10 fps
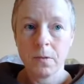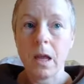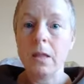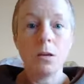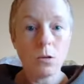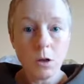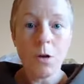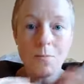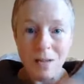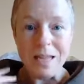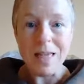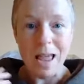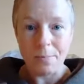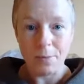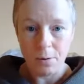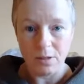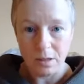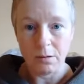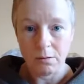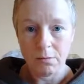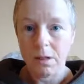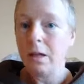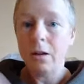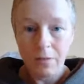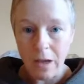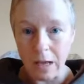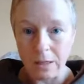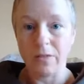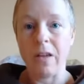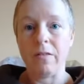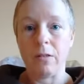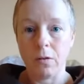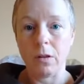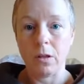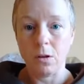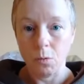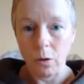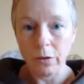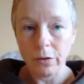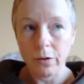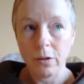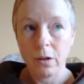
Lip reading: And then you can go be that person in advance of having the thing that you want.